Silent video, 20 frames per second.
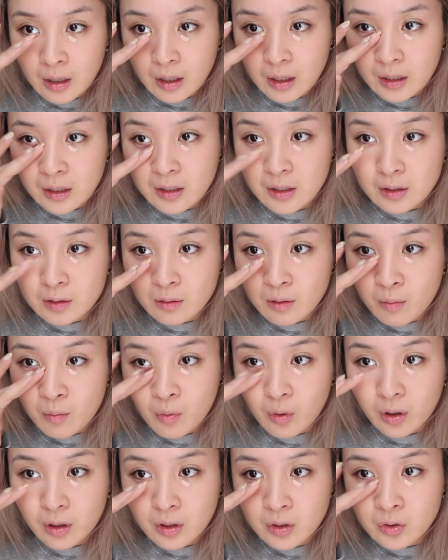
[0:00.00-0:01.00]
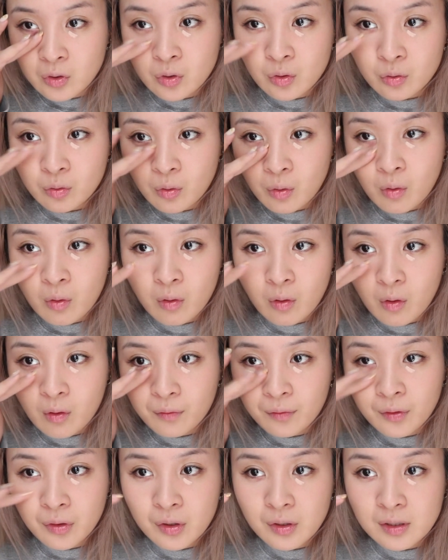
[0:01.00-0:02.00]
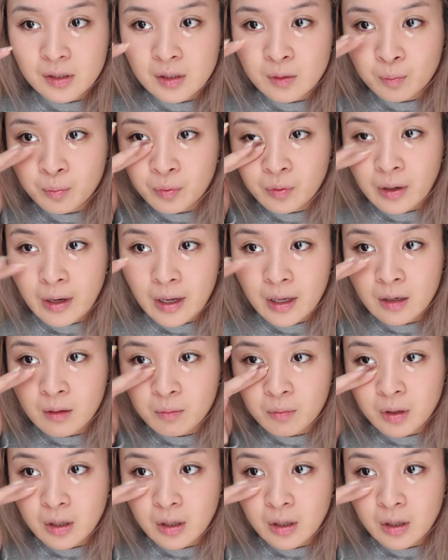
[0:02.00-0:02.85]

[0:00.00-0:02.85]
it gives me more control over the spread,